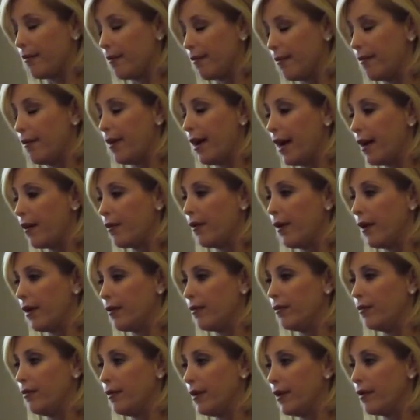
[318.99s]
My way
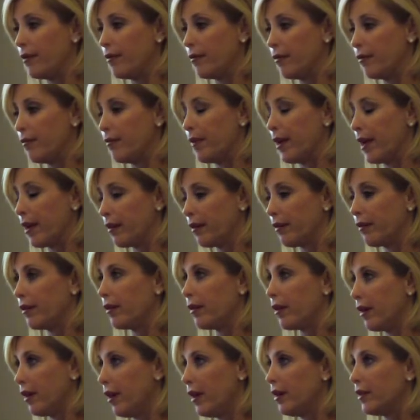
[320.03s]
will be through Pedal the
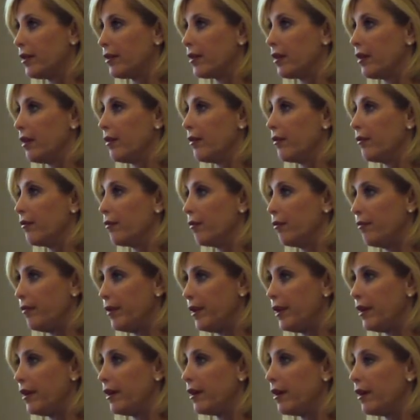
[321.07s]
Cause, and through
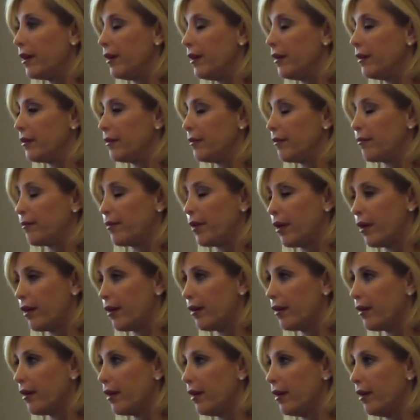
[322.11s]
being a
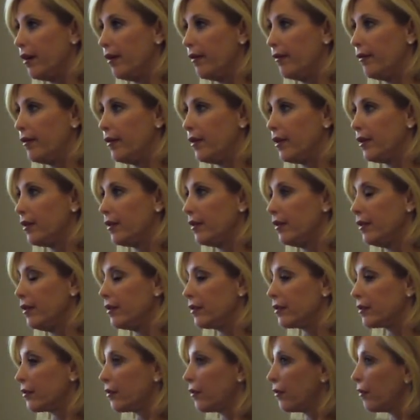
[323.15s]
part of
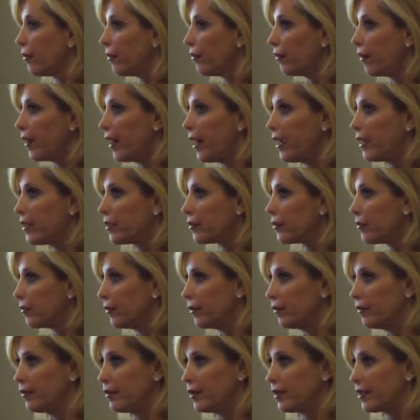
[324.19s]
this
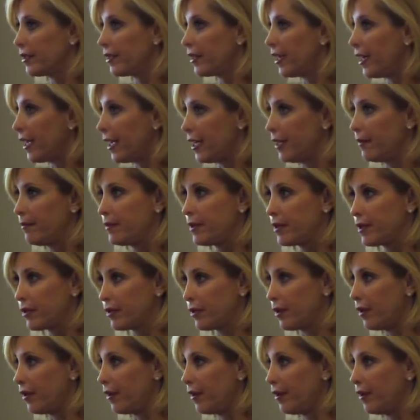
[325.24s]
grassroots,
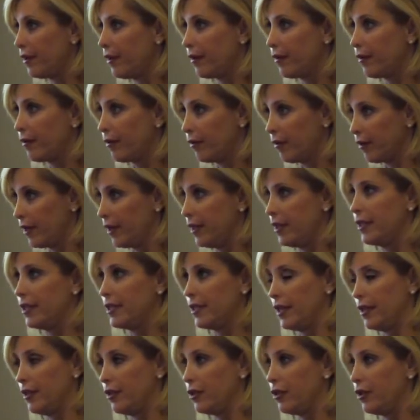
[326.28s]
upstart
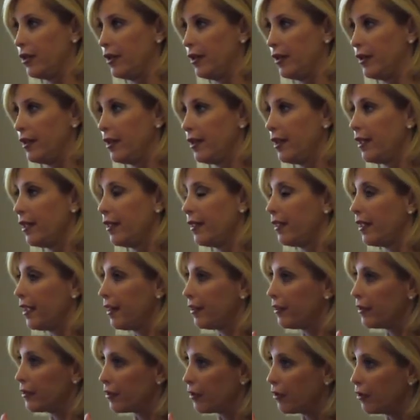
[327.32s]
organization that
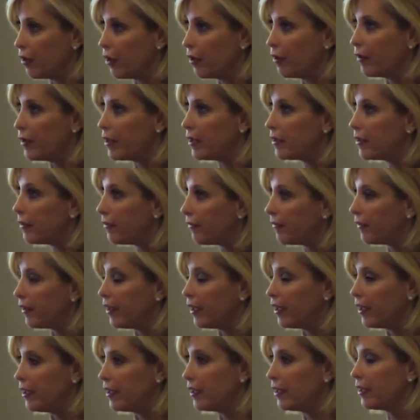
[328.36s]
is going to
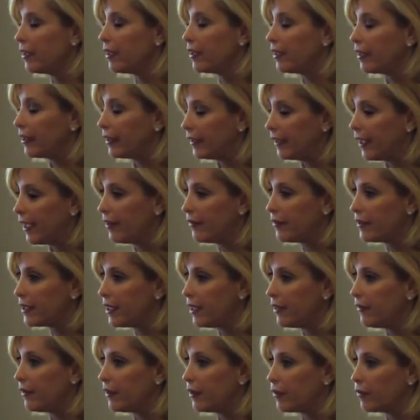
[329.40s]
fund
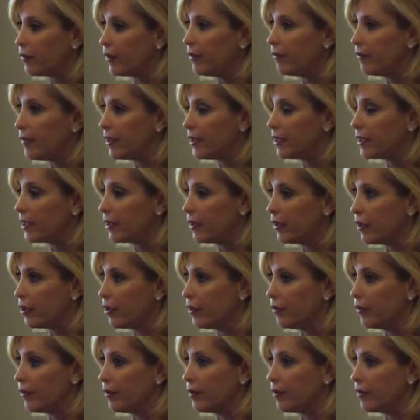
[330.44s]
life-saving treatments and
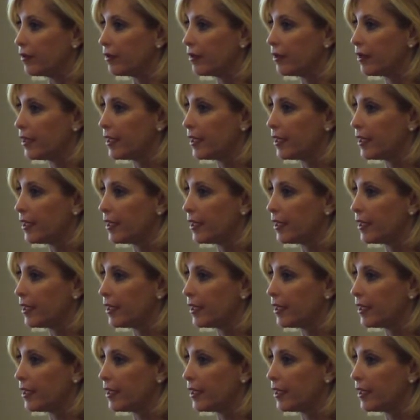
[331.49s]
cures,